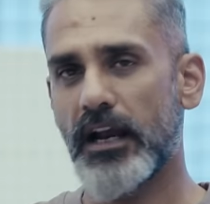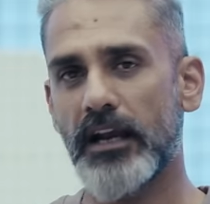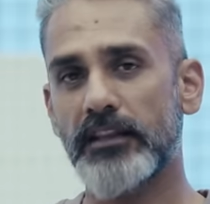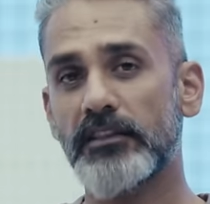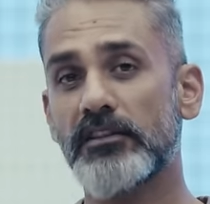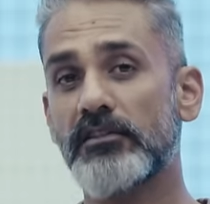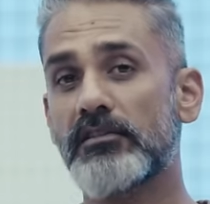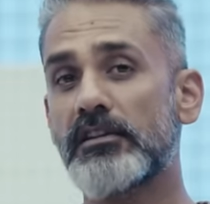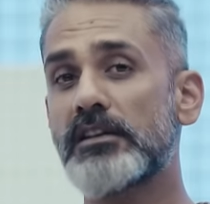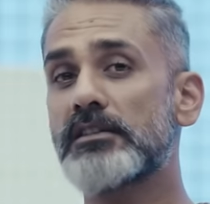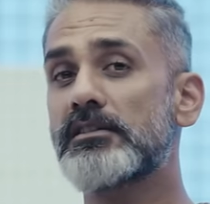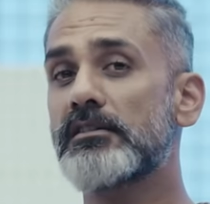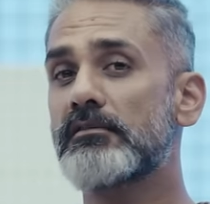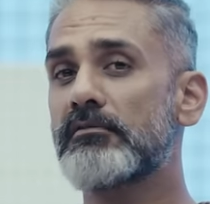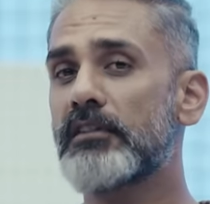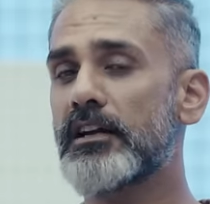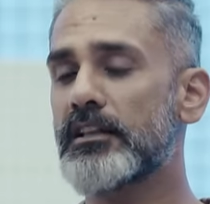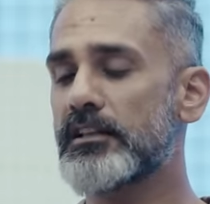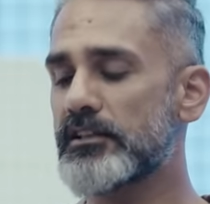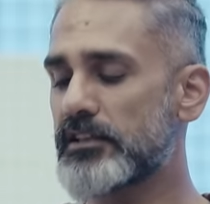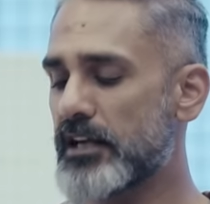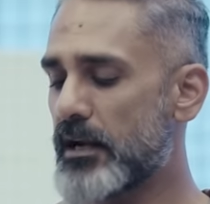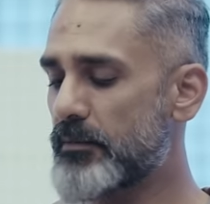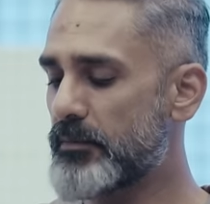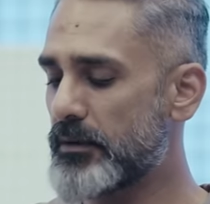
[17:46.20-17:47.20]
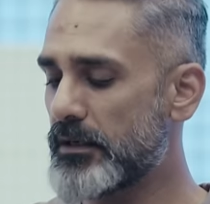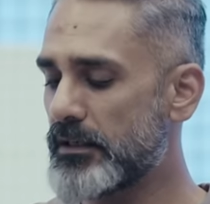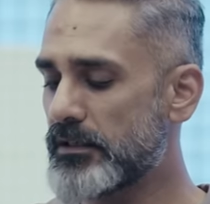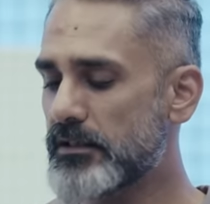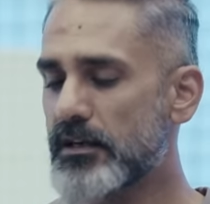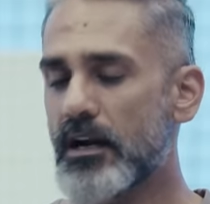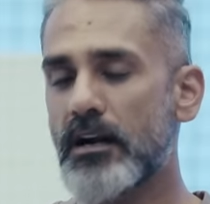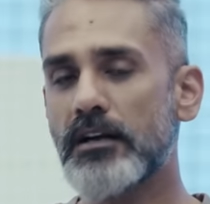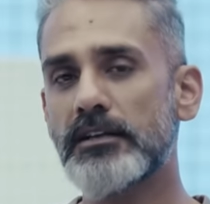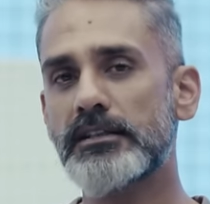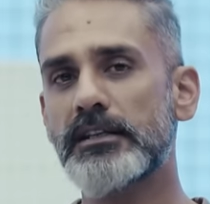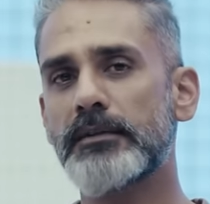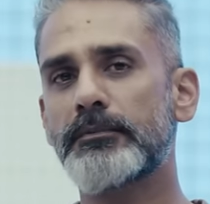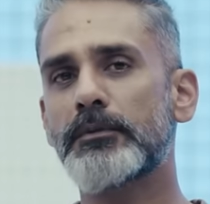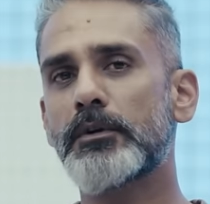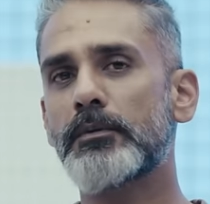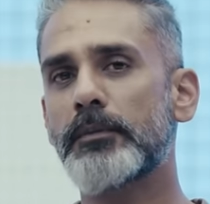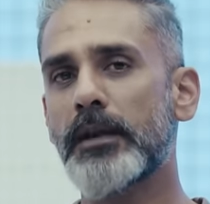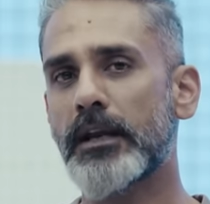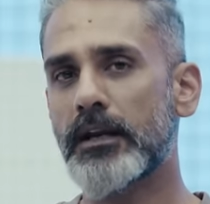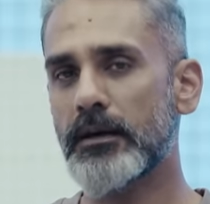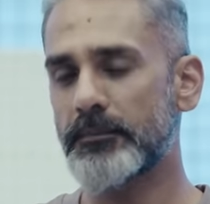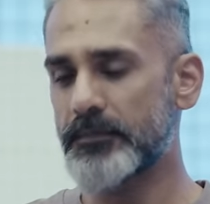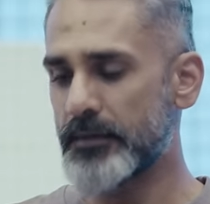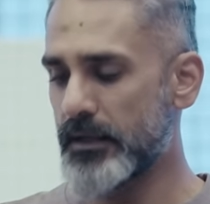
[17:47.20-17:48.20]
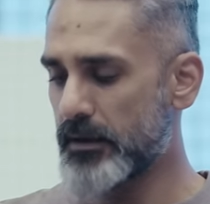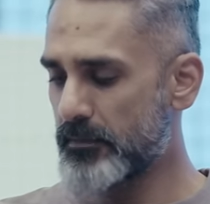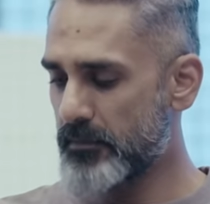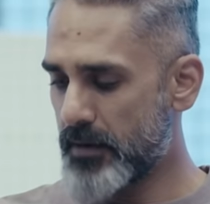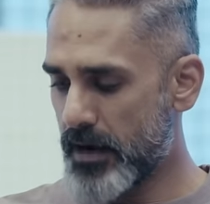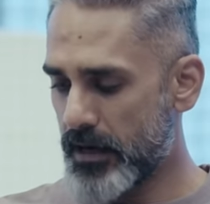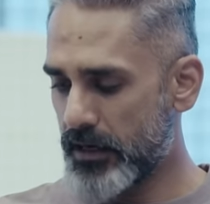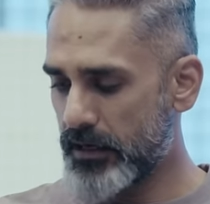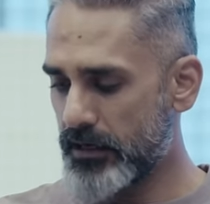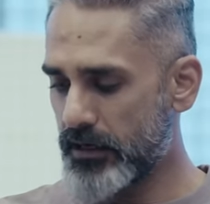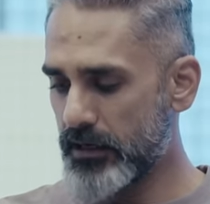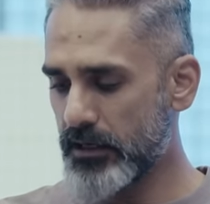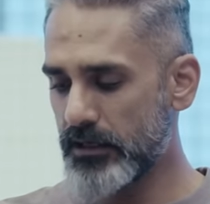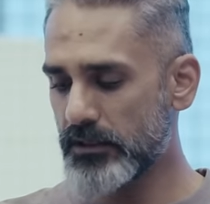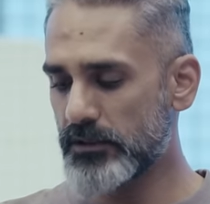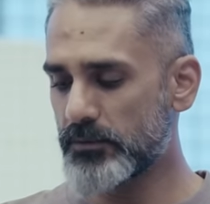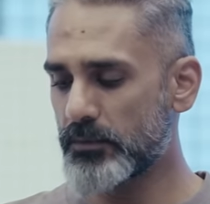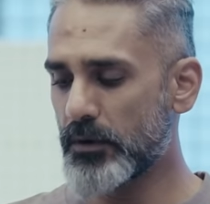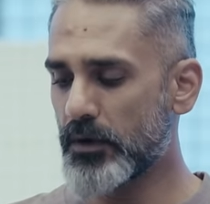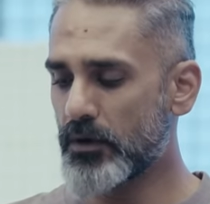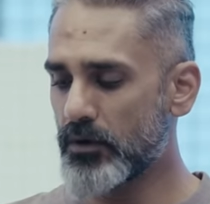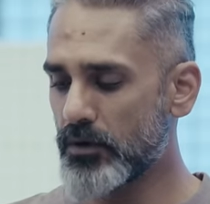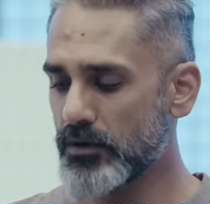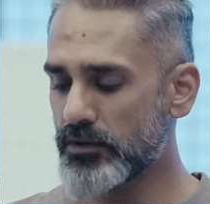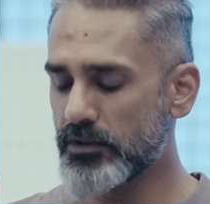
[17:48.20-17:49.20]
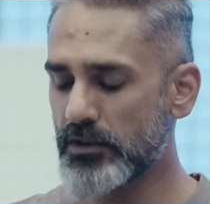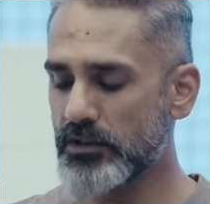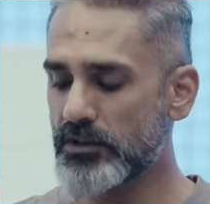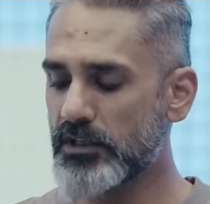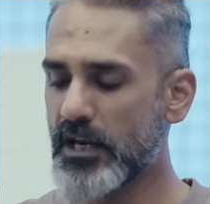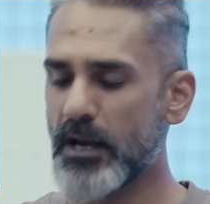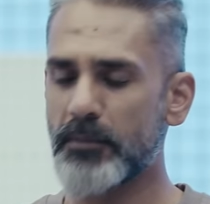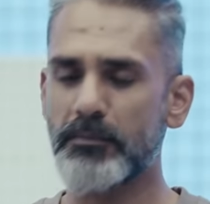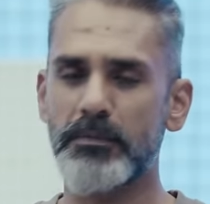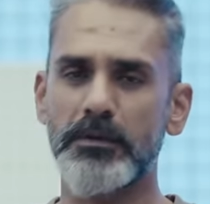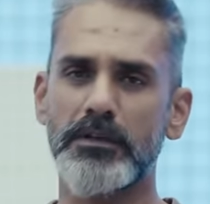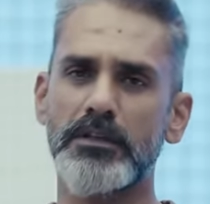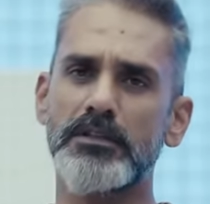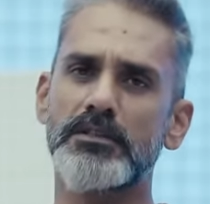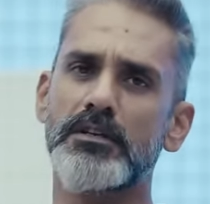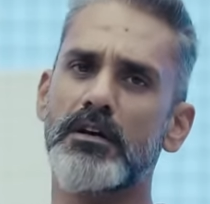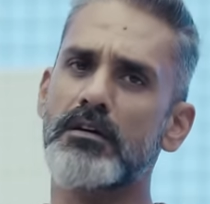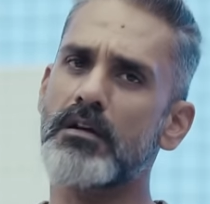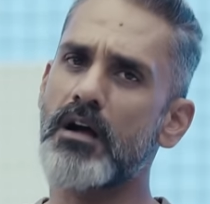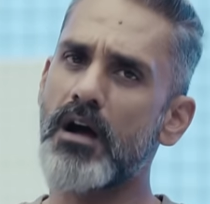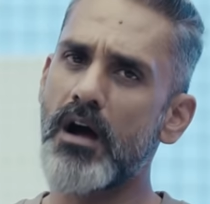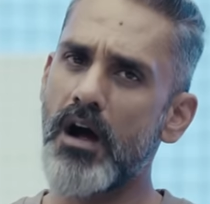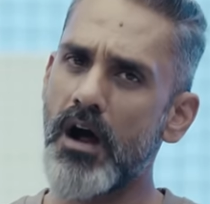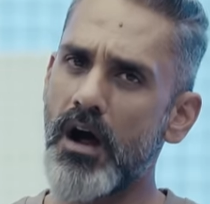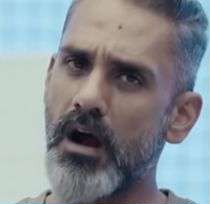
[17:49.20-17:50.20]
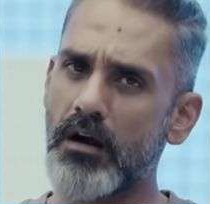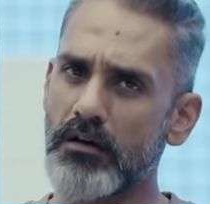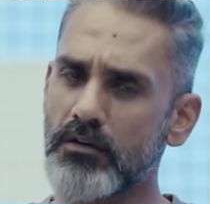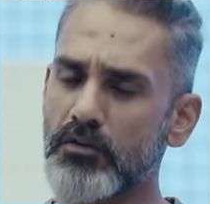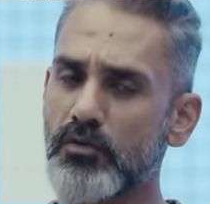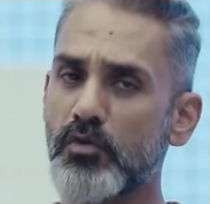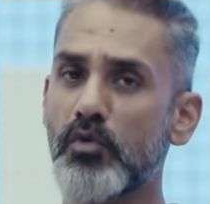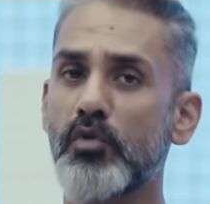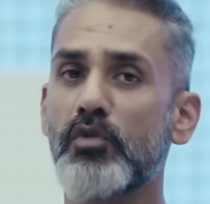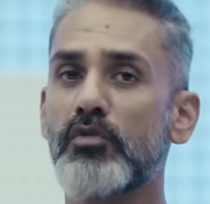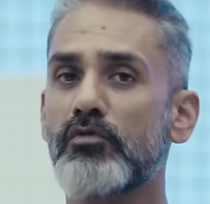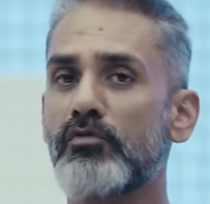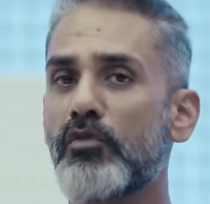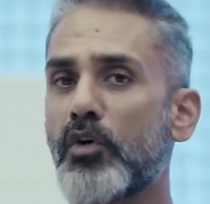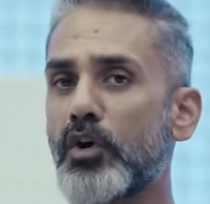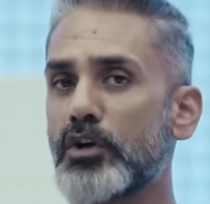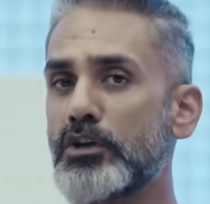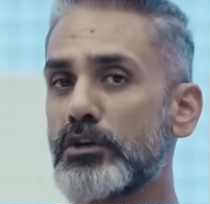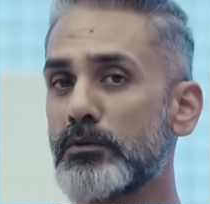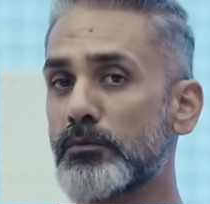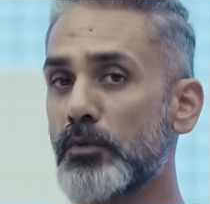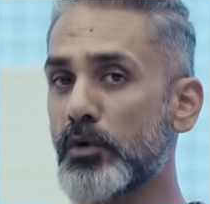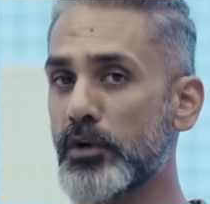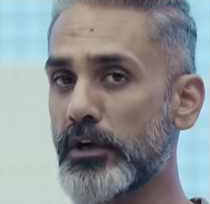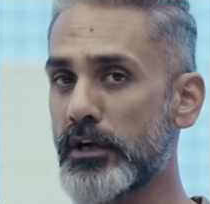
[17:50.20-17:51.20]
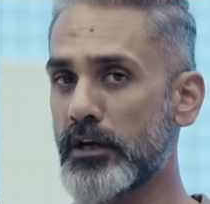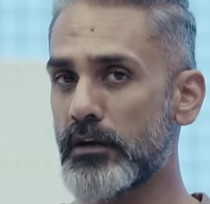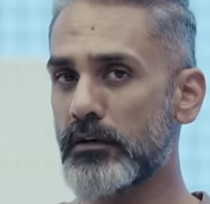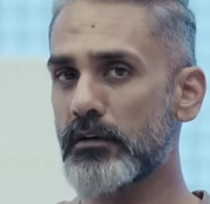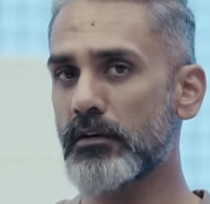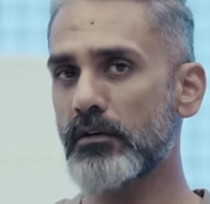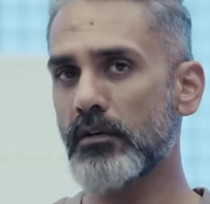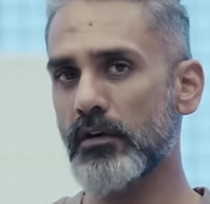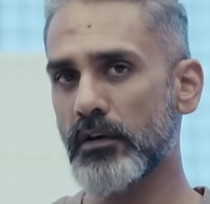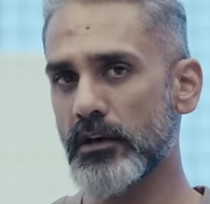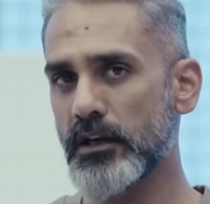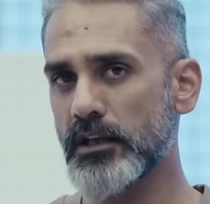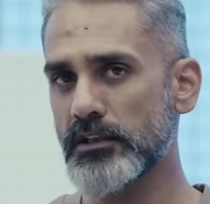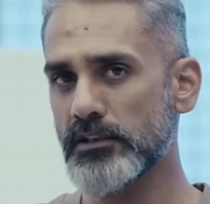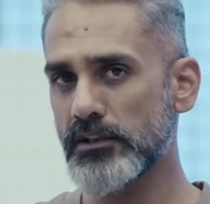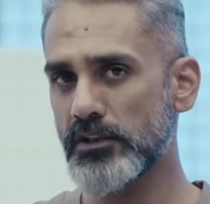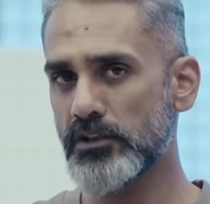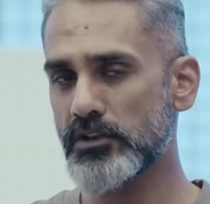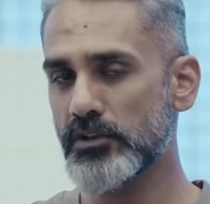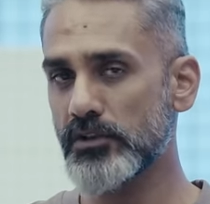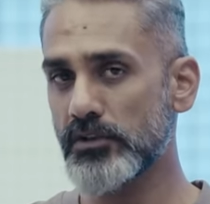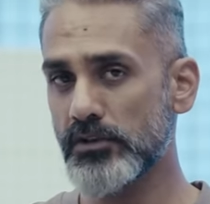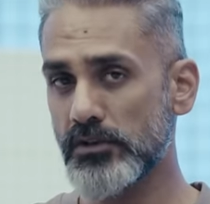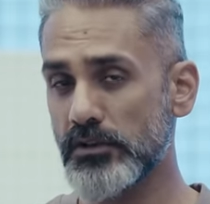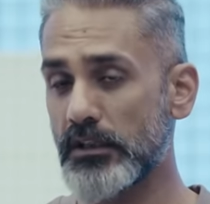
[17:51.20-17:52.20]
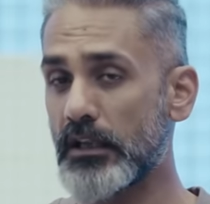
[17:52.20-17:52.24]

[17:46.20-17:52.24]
And the reason why the Japanese can't seem to make up their mind is because the Japanese are hardcore volume oriented organizations.